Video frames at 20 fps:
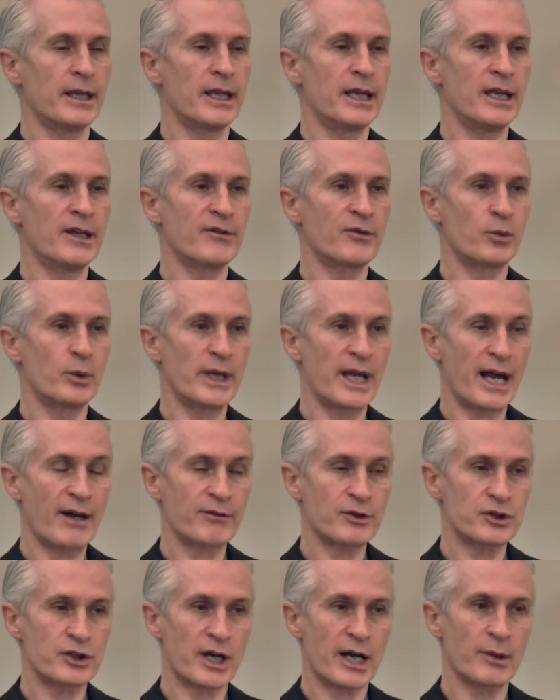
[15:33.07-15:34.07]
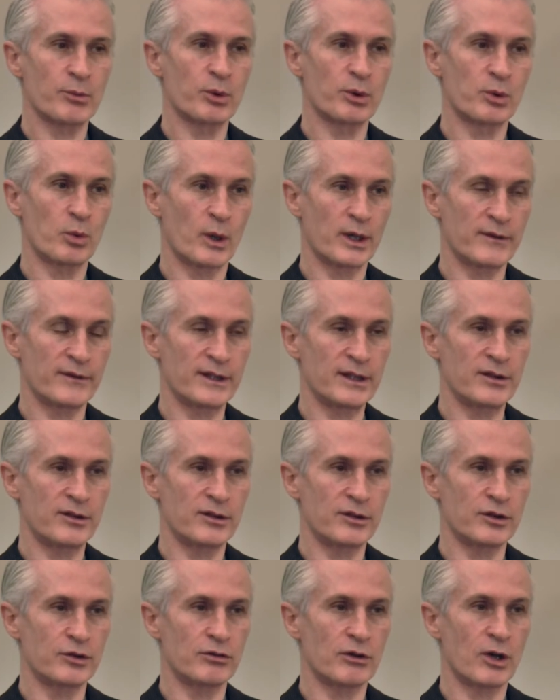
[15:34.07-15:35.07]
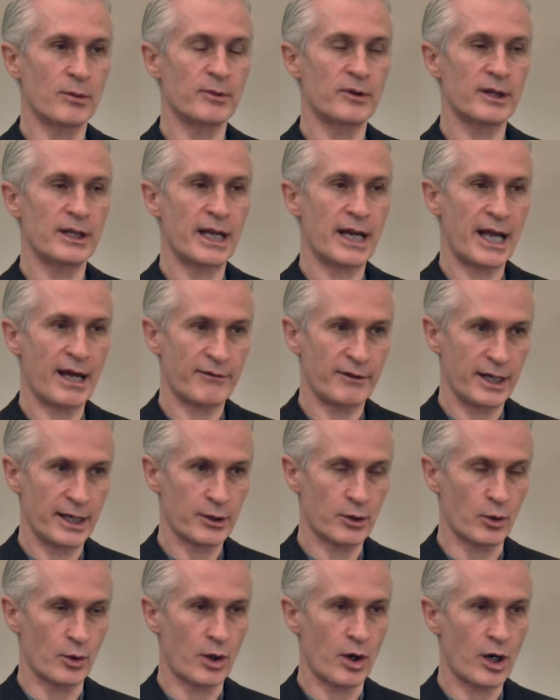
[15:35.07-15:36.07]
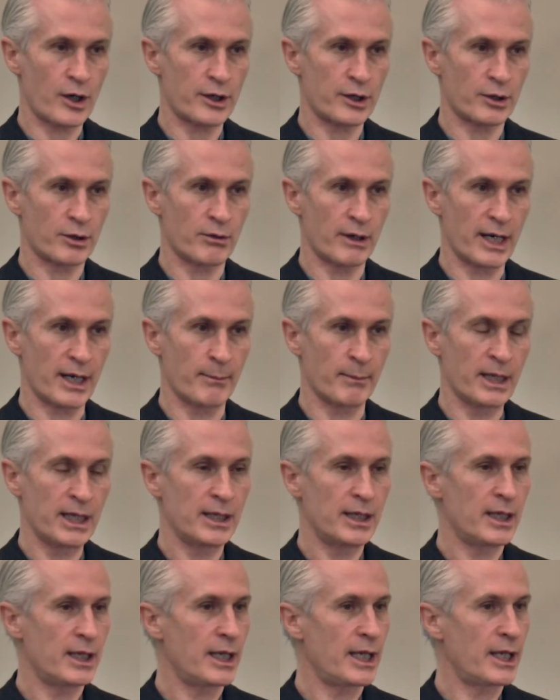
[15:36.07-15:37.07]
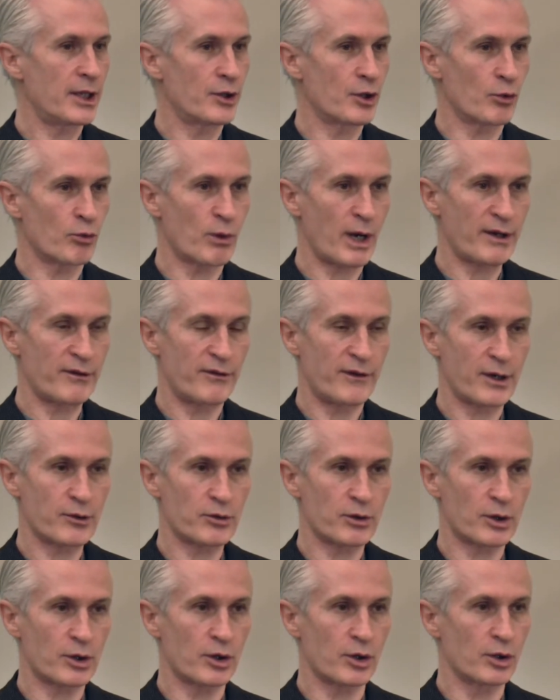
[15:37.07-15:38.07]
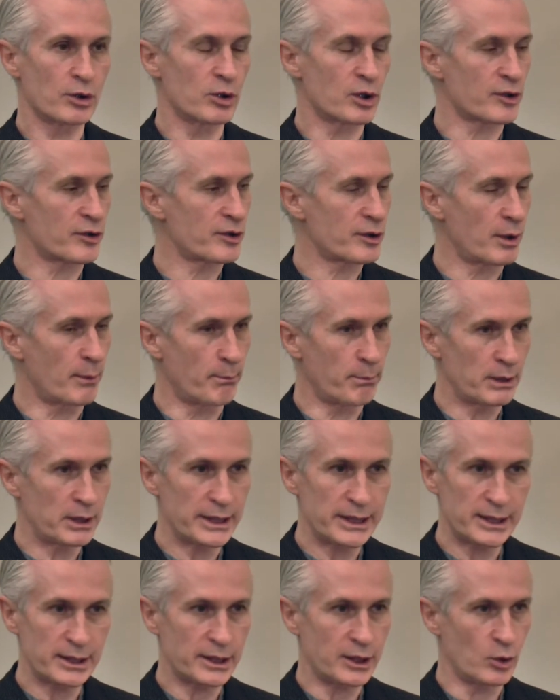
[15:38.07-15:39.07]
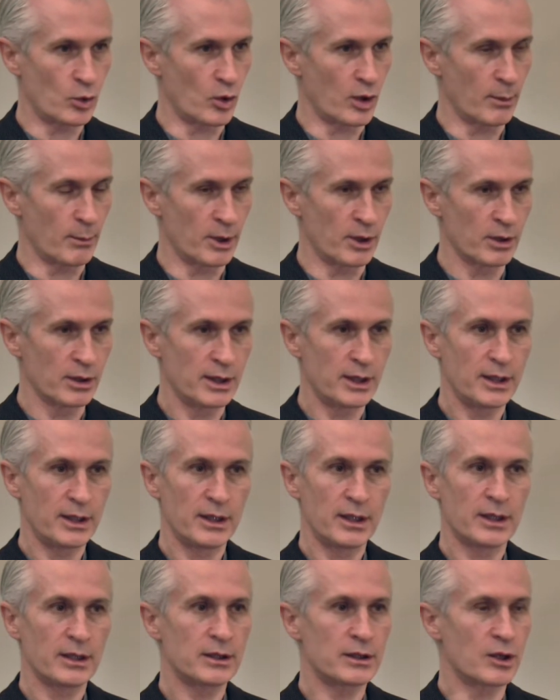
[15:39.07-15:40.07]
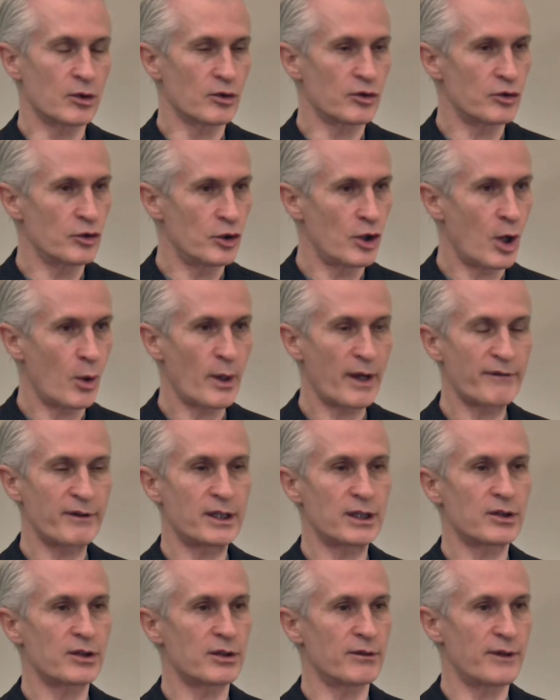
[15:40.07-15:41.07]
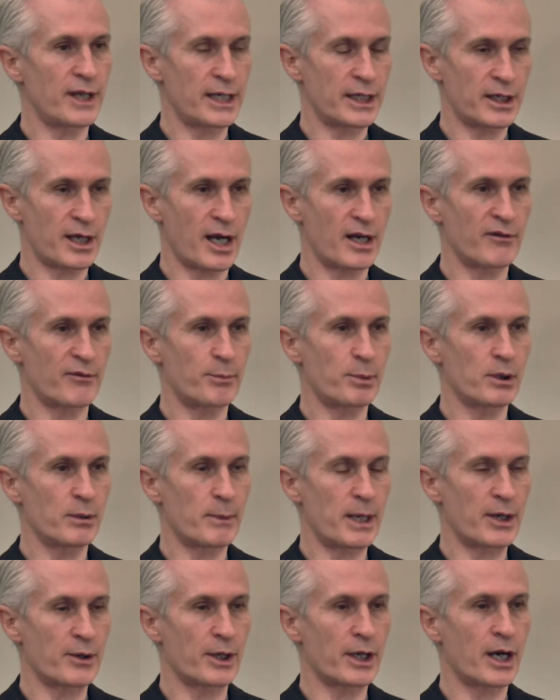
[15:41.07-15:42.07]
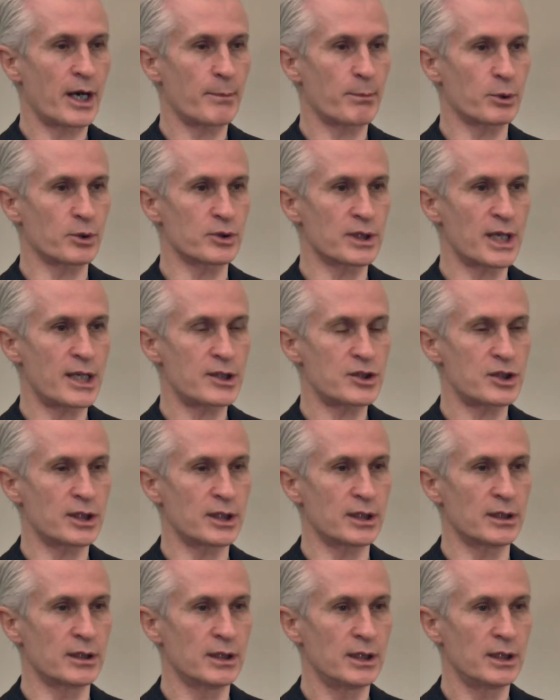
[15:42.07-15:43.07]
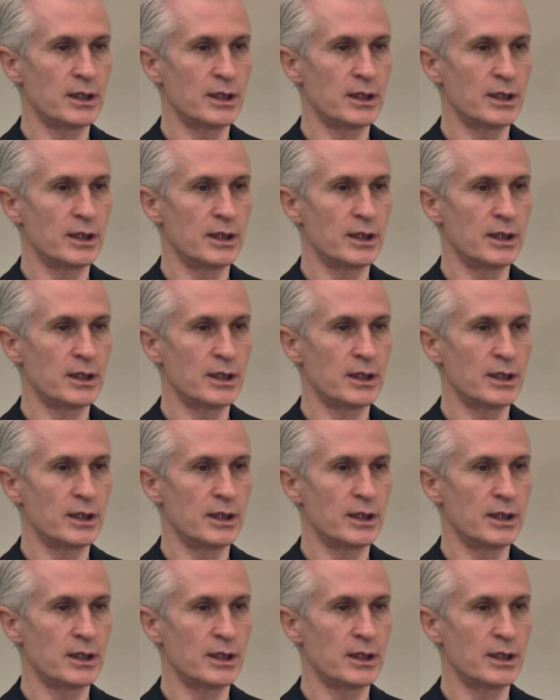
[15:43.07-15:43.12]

If we have a child with one of these syndromes and they have an echocardiogram and the right ventricle looks completely normal, there's no evidence of any kind of pulmonary hypertension,